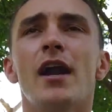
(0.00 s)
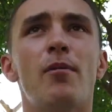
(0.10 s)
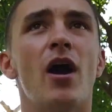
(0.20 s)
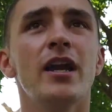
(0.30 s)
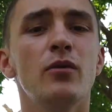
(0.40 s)
And
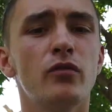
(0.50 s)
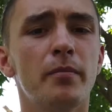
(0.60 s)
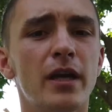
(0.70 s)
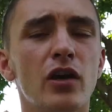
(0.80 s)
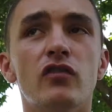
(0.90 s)
apparently it
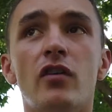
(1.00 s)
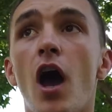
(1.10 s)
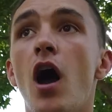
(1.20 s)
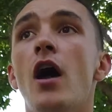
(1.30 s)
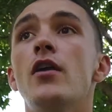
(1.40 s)
was because
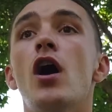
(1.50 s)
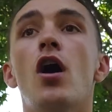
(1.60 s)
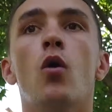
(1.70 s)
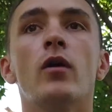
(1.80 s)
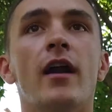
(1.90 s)
her and
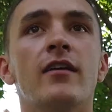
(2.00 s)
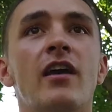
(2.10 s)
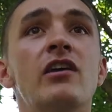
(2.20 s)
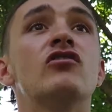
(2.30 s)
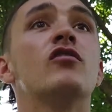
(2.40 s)
her
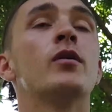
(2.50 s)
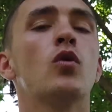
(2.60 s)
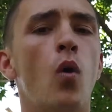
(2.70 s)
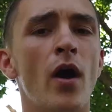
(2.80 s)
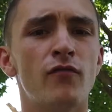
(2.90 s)
organisation have
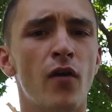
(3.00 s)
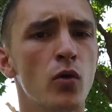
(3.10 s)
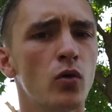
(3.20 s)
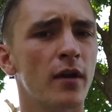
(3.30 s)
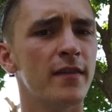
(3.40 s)
been quite
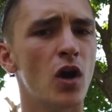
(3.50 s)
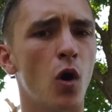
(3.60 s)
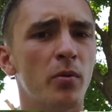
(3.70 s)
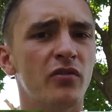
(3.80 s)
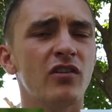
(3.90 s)
vocal in the
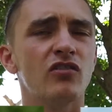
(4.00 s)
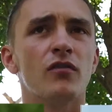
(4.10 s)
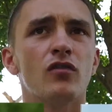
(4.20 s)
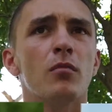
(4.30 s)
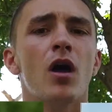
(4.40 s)

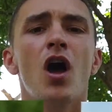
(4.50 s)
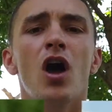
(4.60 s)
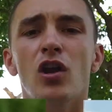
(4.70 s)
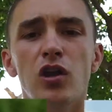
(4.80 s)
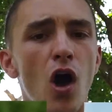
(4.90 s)
opposition of some
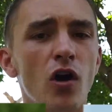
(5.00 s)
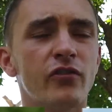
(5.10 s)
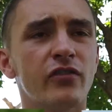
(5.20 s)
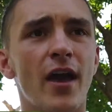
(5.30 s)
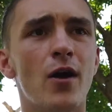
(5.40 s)

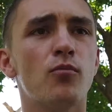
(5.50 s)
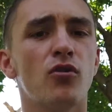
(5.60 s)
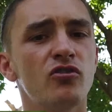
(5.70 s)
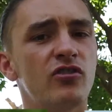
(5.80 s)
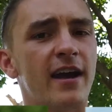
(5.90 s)
large-scale
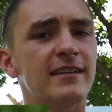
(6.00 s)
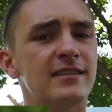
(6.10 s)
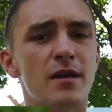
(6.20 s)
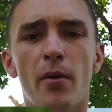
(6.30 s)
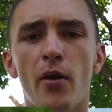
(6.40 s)

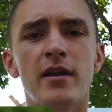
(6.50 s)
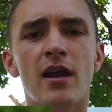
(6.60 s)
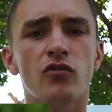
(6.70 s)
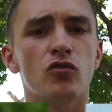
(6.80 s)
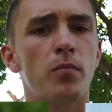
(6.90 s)
projects in the Pirin
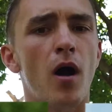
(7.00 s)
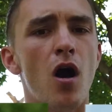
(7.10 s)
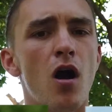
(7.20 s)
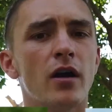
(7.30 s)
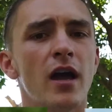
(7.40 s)
National
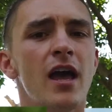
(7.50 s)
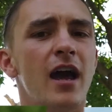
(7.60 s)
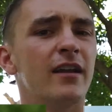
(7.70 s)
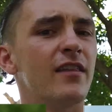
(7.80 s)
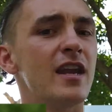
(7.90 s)
Park
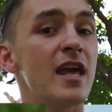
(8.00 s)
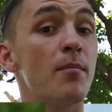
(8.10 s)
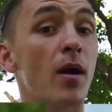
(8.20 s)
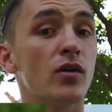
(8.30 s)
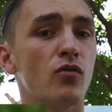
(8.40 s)
and in the
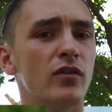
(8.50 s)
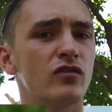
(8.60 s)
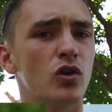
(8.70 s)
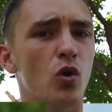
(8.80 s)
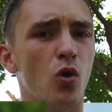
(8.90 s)
nearby
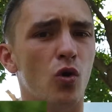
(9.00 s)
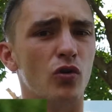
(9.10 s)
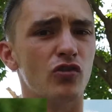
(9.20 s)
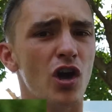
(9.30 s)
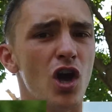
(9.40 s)
Kresna
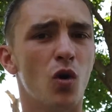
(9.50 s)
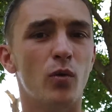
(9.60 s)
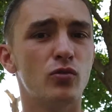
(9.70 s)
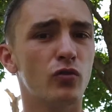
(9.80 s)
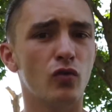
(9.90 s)
Gorge,
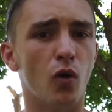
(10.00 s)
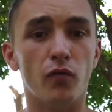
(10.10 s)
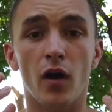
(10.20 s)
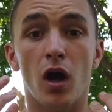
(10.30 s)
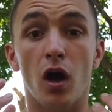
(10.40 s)
which would sort
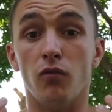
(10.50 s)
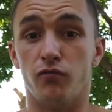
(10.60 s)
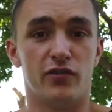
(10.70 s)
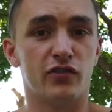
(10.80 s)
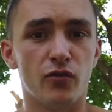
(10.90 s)
of
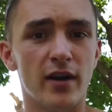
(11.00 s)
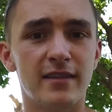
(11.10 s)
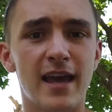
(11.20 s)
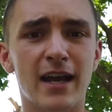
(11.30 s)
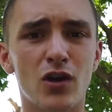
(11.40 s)

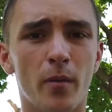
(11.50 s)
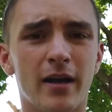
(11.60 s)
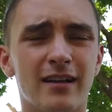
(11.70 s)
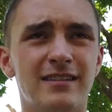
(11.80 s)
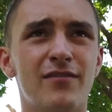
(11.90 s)
restrict the
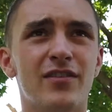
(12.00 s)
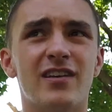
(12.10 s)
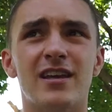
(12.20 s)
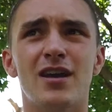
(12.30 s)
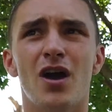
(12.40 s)
economic
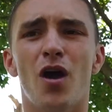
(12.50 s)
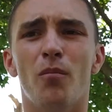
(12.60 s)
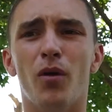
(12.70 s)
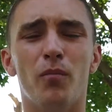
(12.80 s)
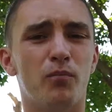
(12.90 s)
activity
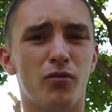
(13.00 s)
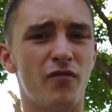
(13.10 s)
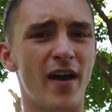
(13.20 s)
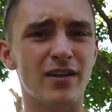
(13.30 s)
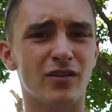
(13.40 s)
but
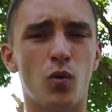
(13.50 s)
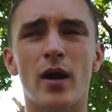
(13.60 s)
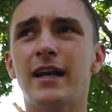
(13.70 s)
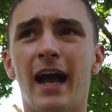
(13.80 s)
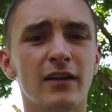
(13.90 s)
prevent
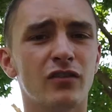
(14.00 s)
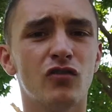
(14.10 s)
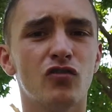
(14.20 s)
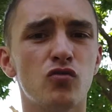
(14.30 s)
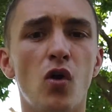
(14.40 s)
quite
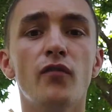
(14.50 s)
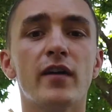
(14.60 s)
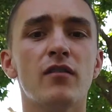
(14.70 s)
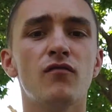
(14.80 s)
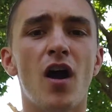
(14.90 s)

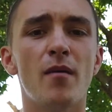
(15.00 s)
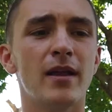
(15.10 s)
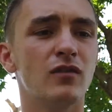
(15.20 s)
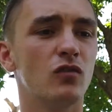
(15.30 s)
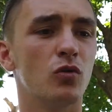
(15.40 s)
catastrophic
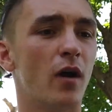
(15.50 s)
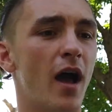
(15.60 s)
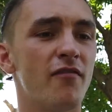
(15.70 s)
environmental